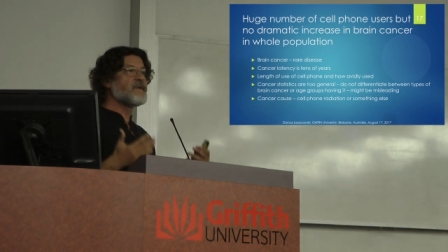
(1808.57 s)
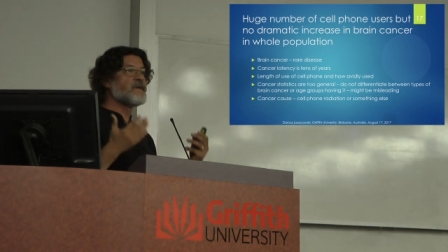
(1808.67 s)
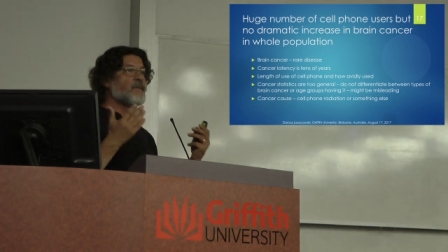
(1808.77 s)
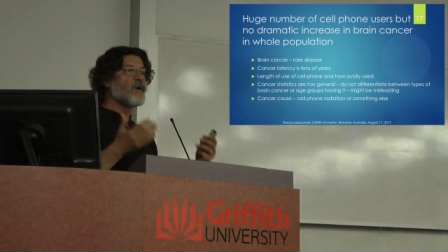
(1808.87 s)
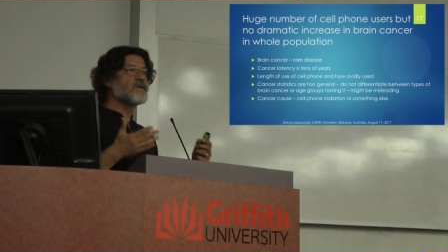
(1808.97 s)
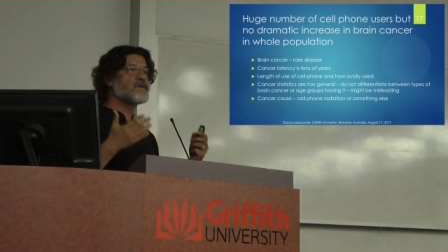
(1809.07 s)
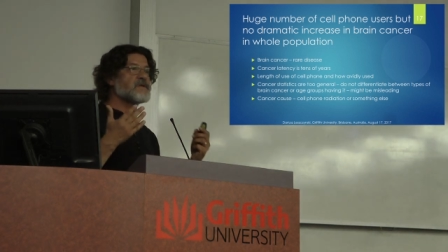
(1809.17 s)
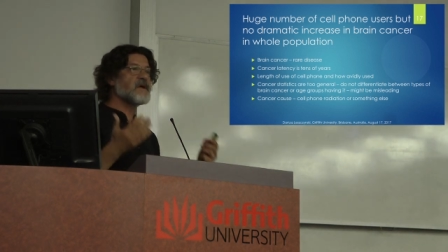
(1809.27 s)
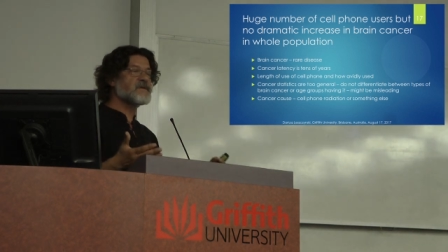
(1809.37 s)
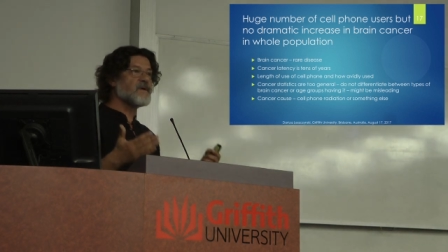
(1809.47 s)

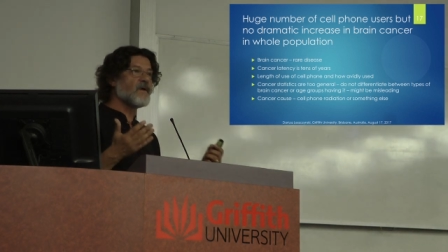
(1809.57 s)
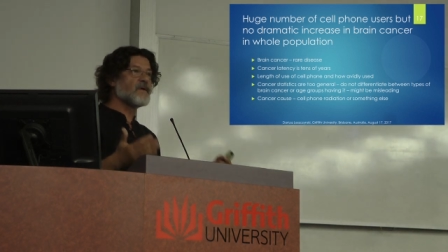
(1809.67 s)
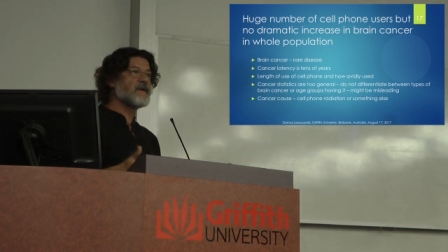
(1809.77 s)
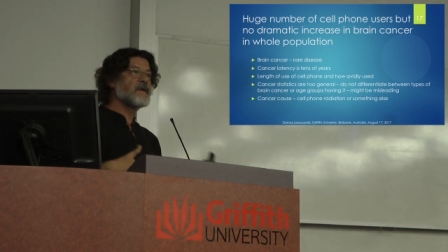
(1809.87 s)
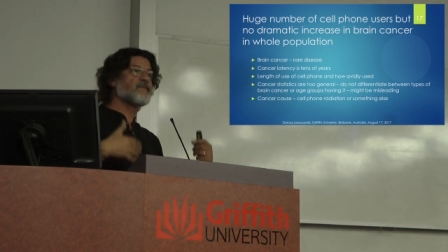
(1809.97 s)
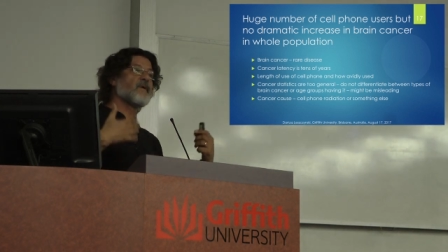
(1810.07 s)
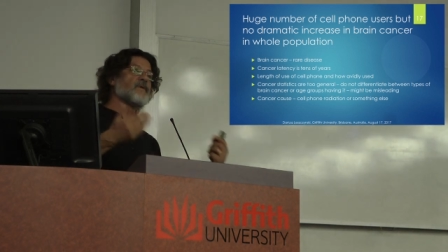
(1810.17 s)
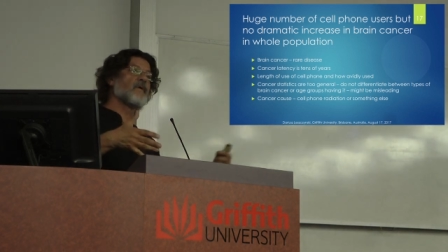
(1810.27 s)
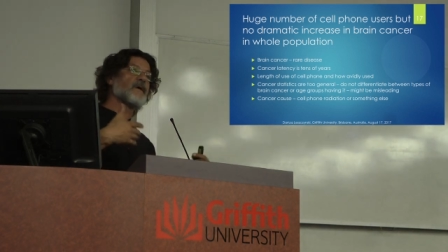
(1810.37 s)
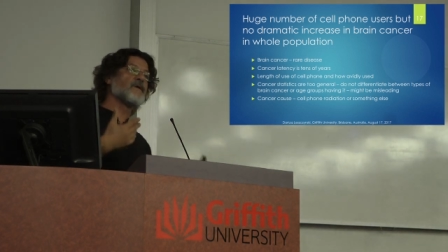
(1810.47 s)
Epidemiology says only
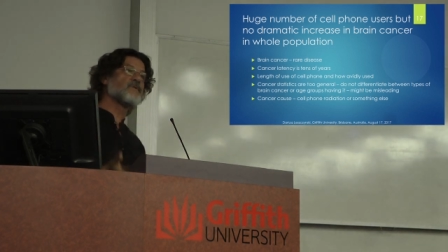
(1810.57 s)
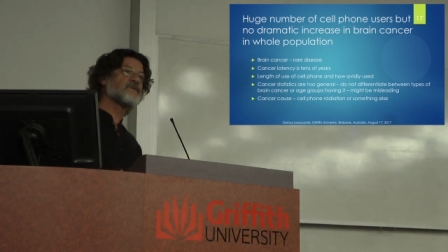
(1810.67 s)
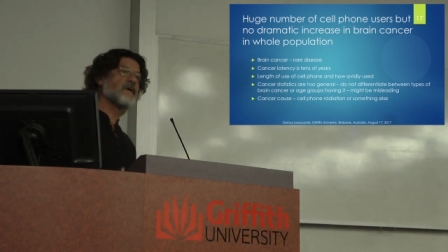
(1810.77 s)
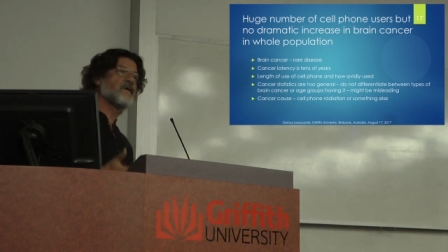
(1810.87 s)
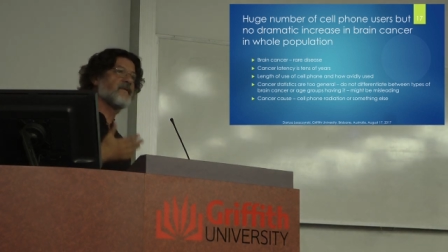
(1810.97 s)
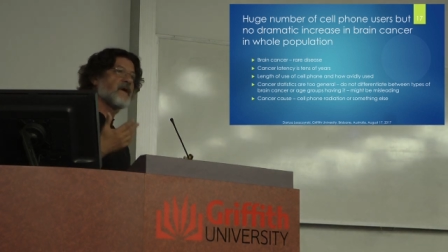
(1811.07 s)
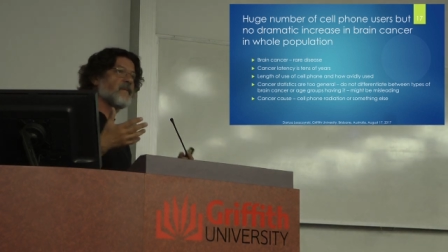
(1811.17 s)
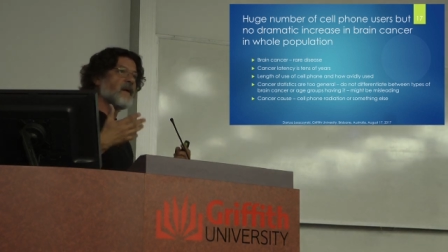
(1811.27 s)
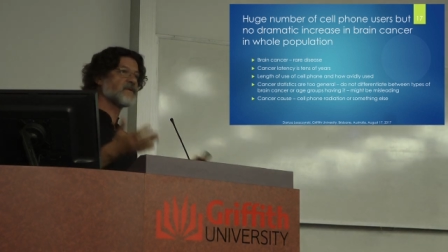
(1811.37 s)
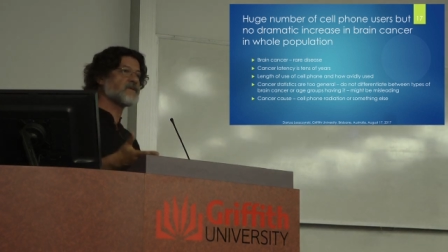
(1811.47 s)
that when you are using
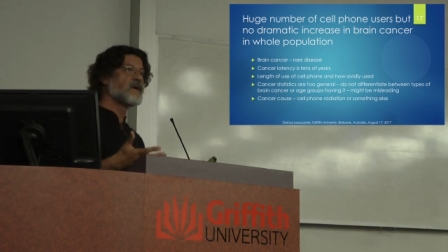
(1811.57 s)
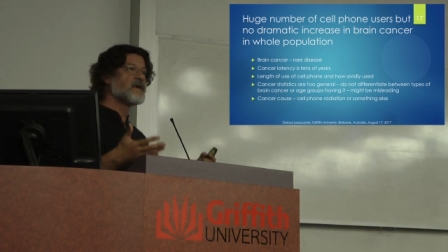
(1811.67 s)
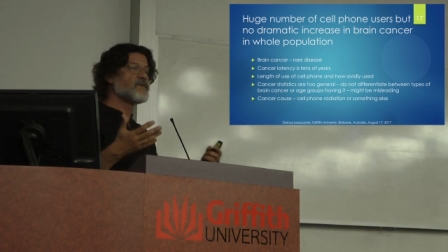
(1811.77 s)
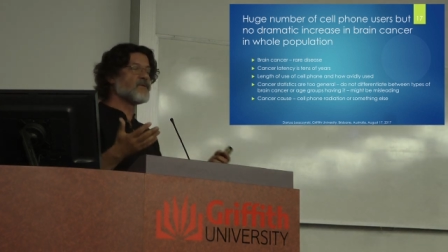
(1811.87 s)
very much